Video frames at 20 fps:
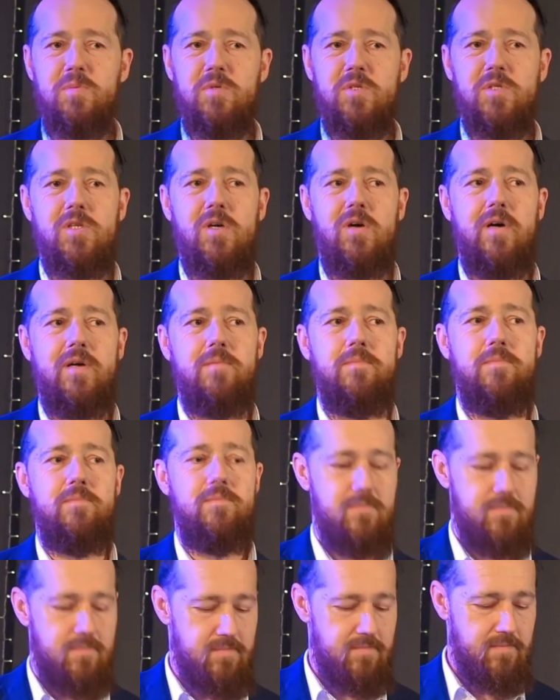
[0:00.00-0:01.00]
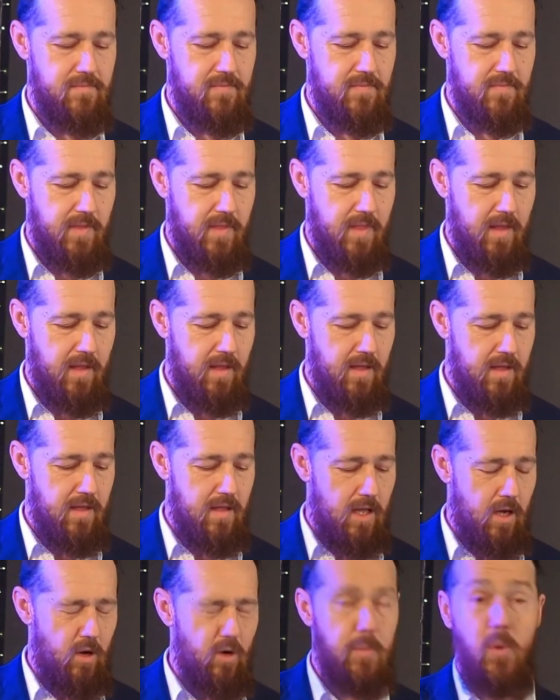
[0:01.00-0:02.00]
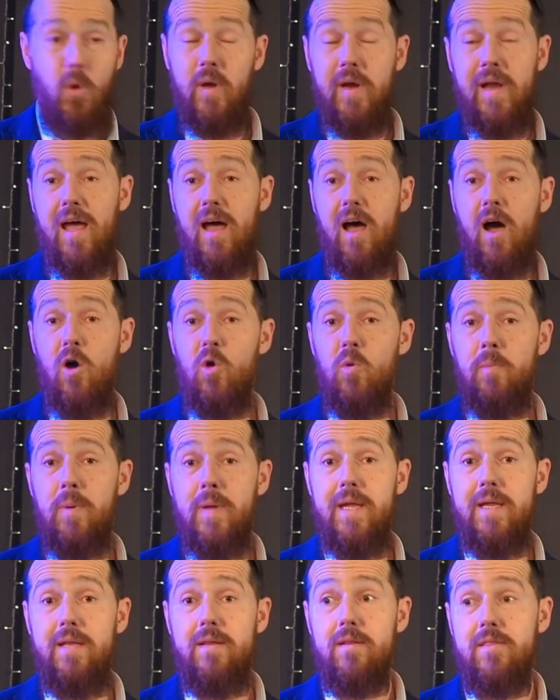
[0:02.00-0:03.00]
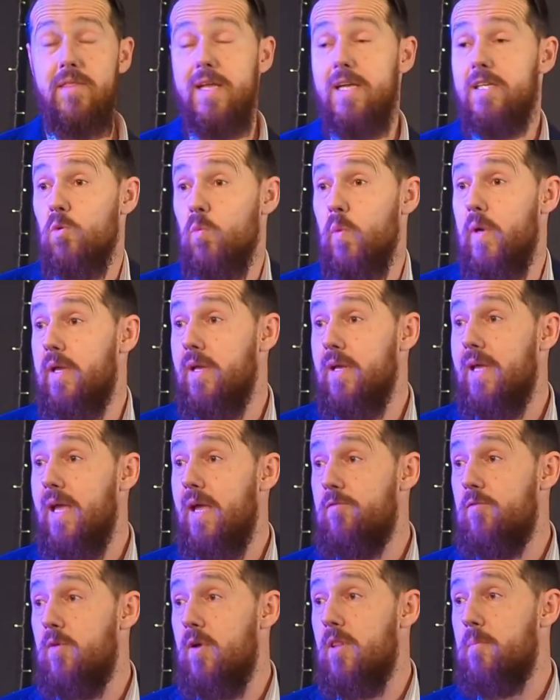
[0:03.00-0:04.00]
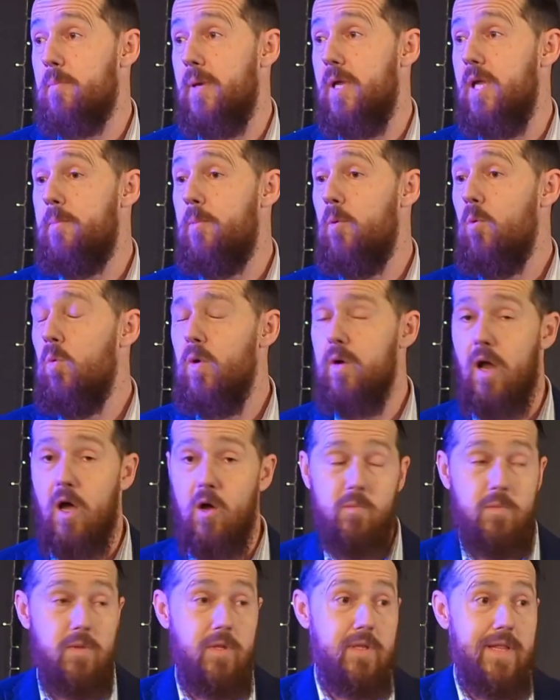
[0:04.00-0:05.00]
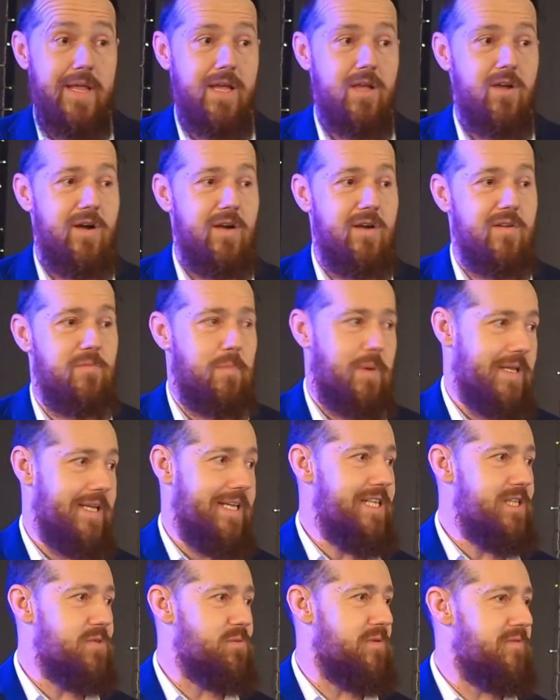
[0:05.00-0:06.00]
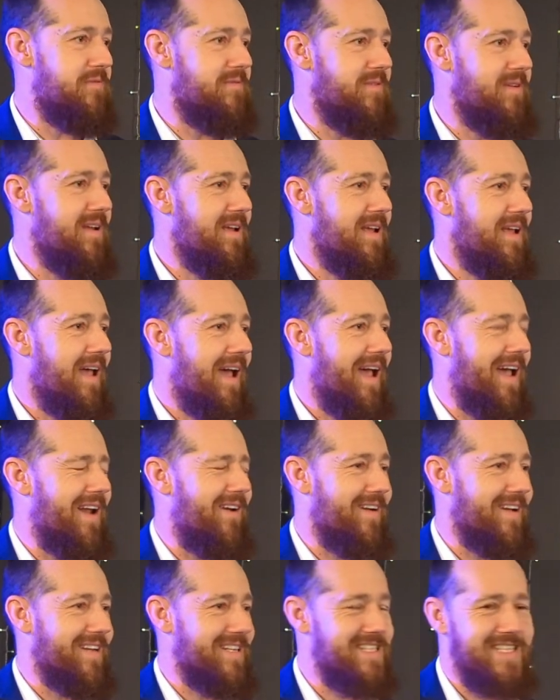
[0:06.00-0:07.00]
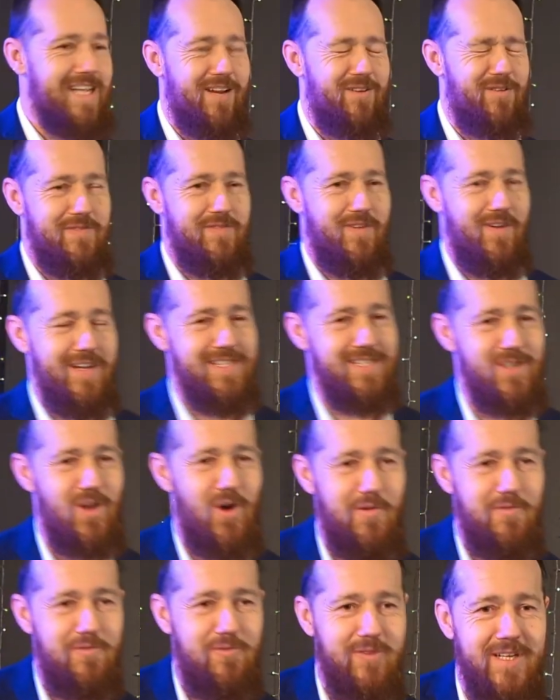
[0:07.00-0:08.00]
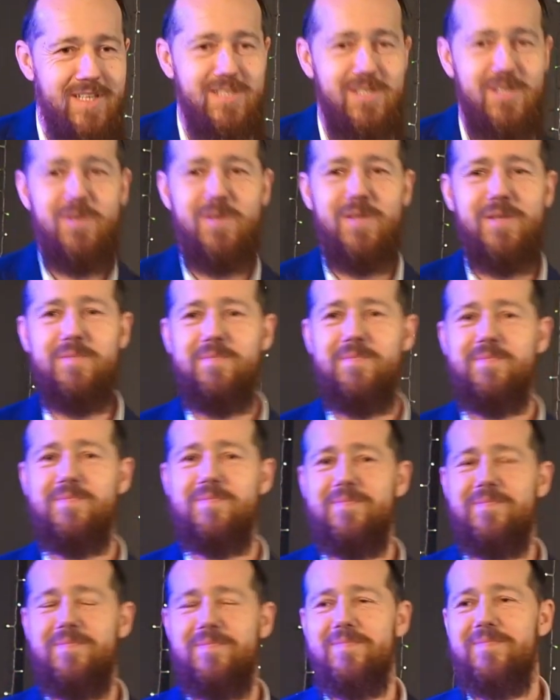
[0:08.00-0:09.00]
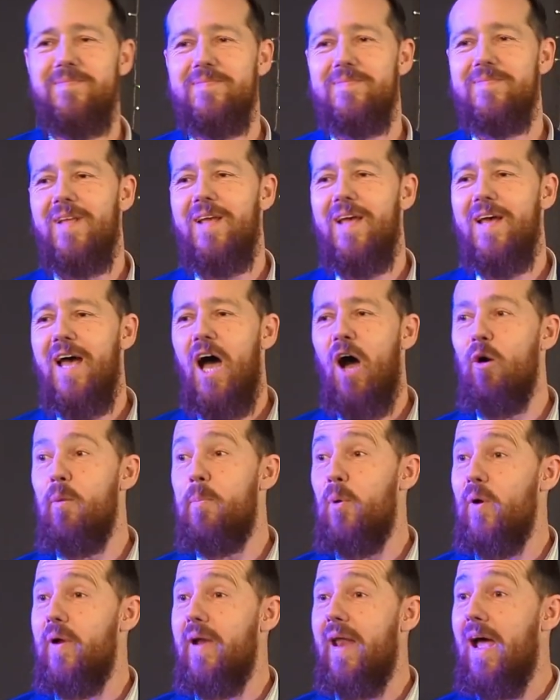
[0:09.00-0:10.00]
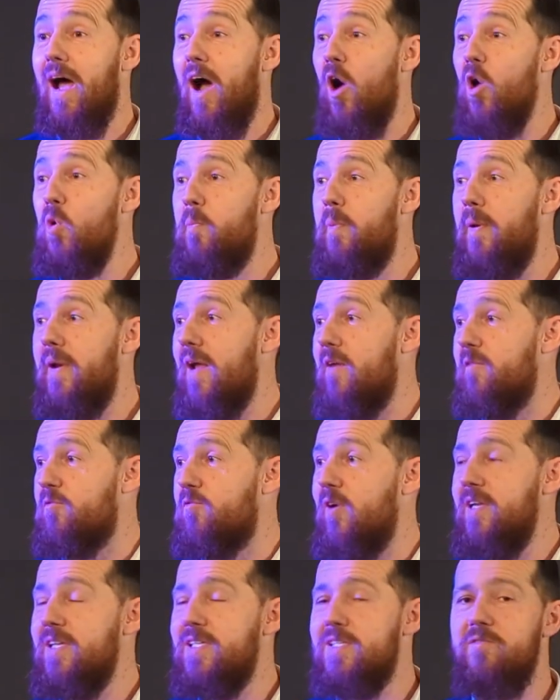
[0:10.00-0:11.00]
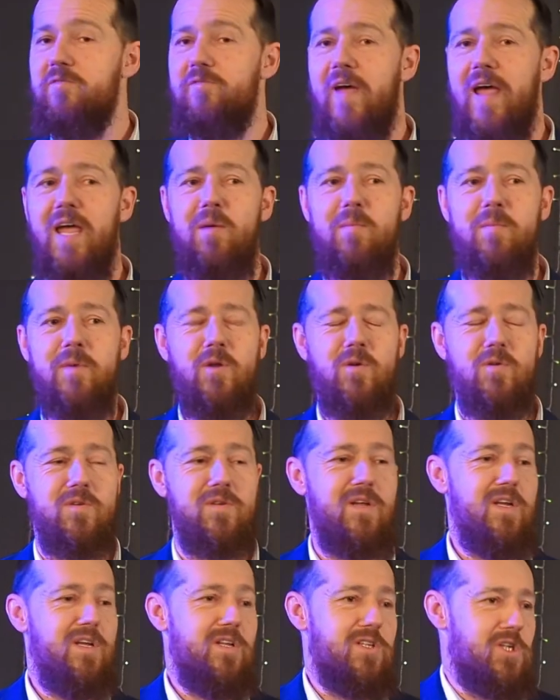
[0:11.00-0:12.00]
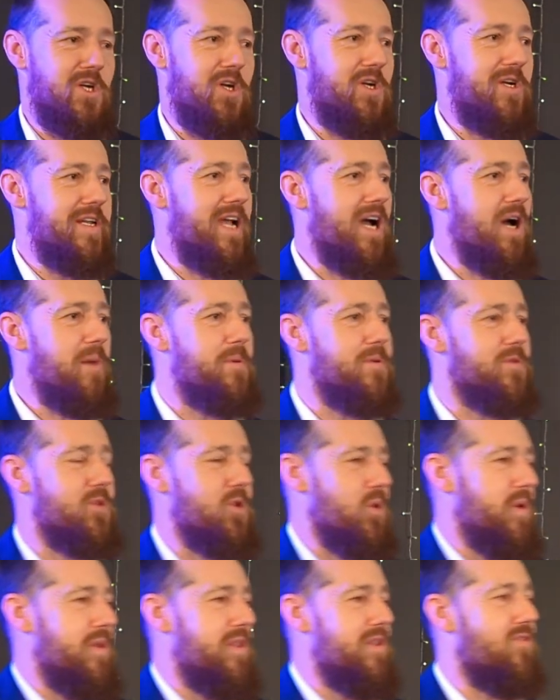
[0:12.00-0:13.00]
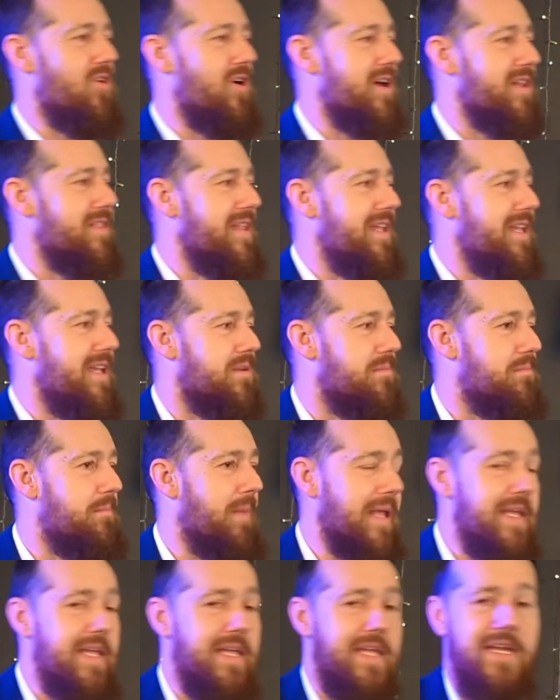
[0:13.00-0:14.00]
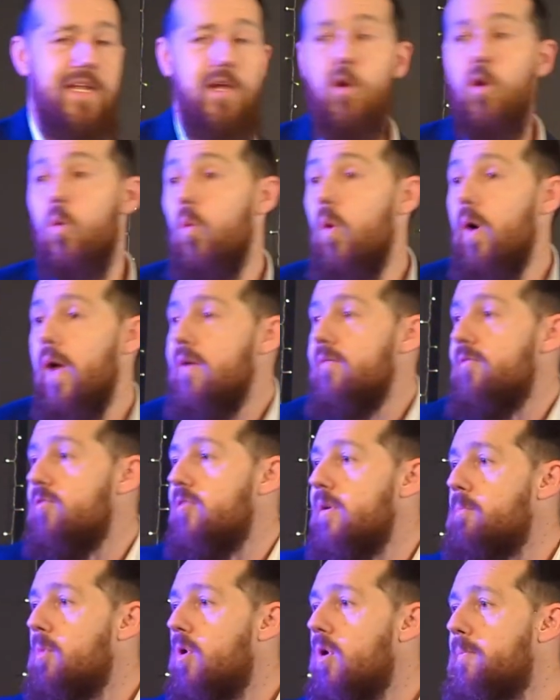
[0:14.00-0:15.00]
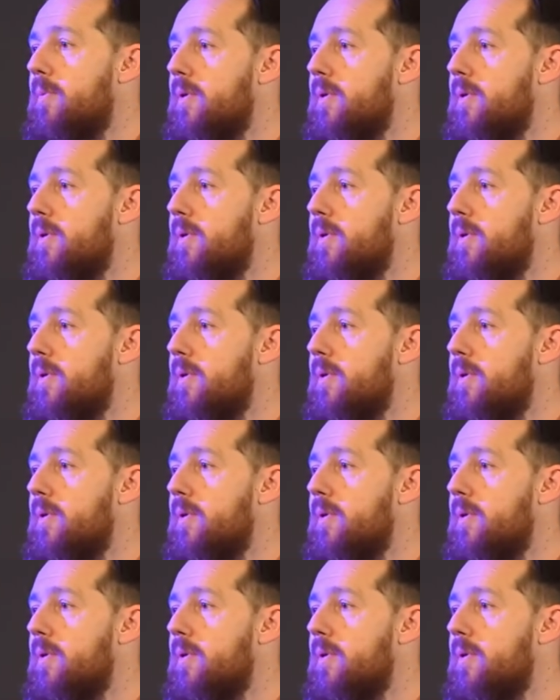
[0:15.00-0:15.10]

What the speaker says: time? By putting our hope in things that we can get for other people and hope that they're kind of pleased with our like sacrifice and offering to them. I'm putting our hope in our friends and family on turning up and doing the right thing and making it or whatever it might be.